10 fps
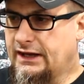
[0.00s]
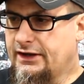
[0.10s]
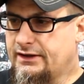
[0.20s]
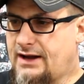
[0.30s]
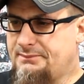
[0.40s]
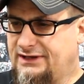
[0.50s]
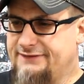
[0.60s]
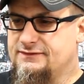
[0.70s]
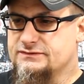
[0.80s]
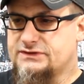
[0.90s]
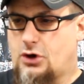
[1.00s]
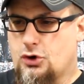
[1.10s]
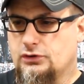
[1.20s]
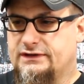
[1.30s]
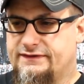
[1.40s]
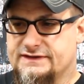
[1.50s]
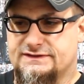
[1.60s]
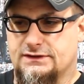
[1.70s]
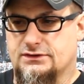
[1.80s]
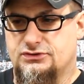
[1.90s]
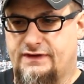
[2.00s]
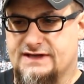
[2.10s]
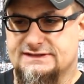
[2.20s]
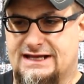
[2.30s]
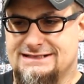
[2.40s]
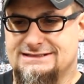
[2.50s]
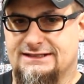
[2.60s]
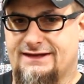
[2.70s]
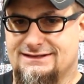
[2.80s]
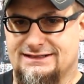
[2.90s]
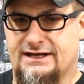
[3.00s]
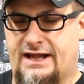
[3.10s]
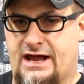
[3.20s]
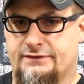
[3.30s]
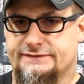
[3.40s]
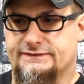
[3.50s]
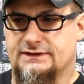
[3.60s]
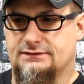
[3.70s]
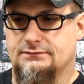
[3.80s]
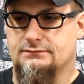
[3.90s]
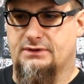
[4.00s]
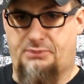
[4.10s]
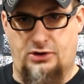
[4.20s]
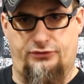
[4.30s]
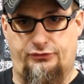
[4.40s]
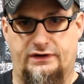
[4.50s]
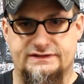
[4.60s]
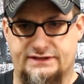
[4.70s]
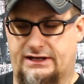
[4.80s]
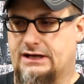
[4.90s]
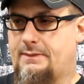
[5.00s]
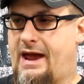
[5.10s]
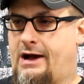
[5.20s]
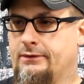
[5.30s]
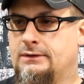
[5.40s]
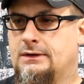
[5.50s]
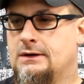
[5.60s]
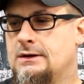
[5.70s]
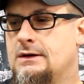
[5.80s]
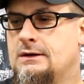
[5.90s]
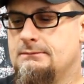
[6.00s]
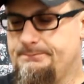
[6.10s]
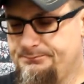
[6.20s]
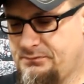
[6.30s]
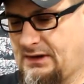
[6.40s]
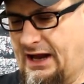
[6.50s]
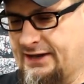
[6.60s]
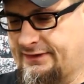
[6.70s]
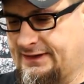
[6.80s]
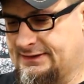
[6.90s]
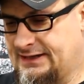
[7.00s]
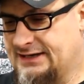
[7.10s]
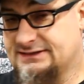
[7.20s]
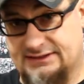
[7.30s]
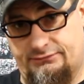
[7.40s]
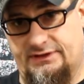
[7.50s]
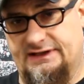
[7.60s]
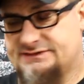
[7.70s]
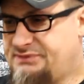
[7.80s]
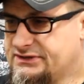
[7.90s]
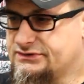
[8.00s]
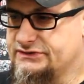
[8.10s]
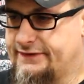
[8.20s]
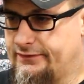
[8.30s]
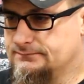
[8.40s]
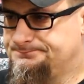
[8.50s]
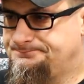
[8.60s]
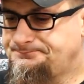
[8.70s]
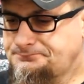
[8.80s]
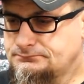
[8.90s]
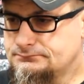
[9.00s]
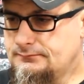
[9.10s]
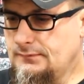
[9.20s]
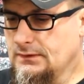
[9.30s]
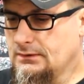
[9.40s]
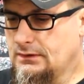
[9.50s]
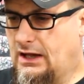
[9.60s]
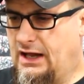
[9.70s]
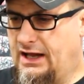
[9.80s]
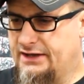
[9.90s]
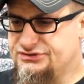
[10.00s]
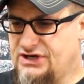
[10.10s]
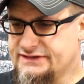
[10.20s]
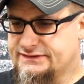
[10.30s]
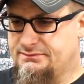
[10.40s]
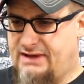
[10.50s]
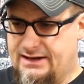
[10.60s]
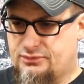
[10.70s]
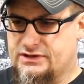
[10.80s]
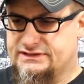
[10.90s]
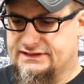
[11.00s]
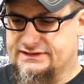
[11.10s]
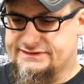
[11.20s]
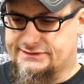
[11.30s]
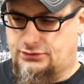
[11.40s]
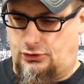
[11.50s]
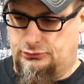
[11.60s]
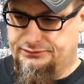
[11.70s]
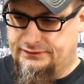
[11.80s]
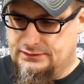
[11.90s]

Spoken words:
And I believe it was early this year, 2018, they did announce that the Part 3 is going to come out. And then they did release pictures of it. Justin Mabry did the sculpt.